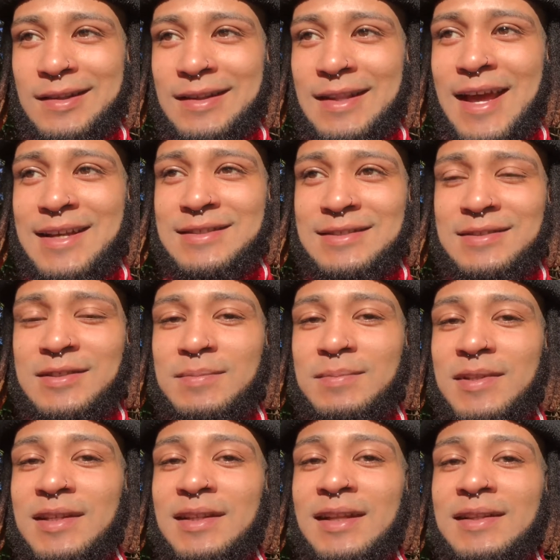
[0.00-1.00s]
that's
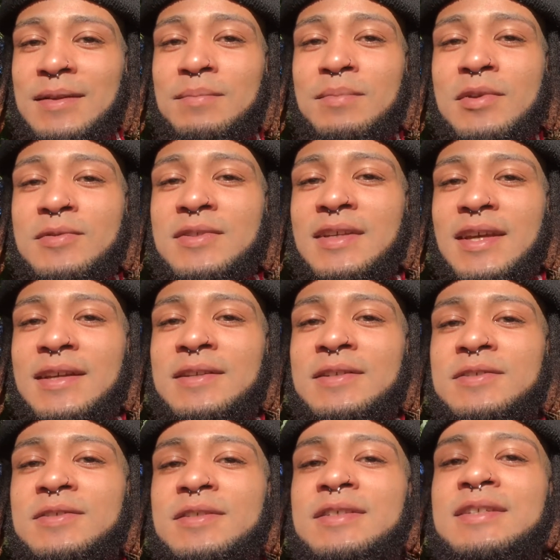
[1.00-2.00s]
something that the music
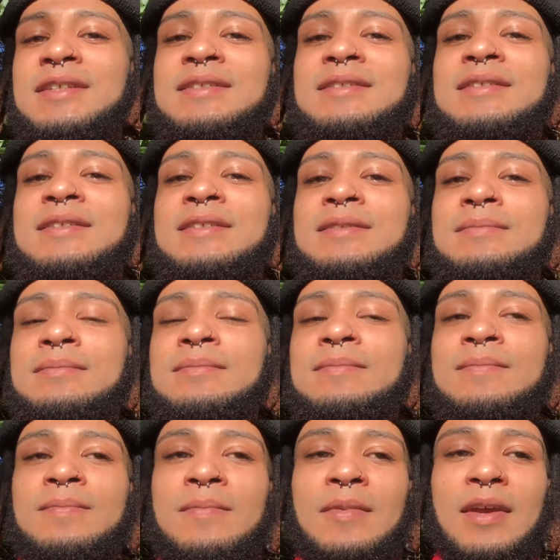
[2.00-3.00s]
industry did to him
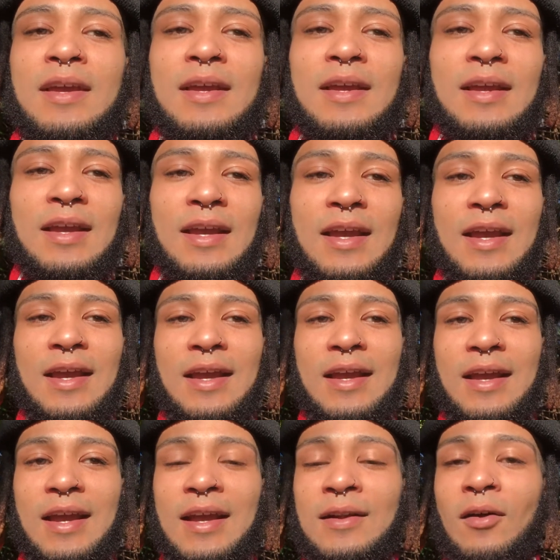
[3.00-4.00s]

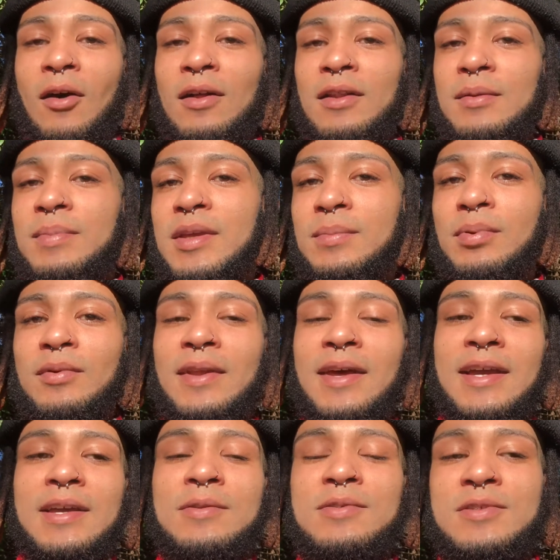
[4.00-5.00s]
and all the people
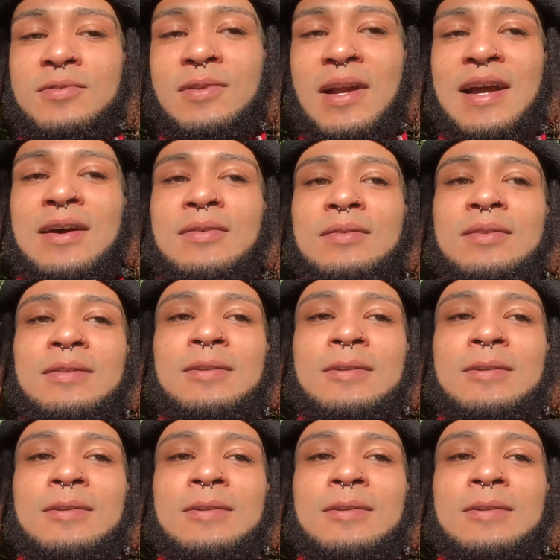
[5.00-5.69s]
that he was around.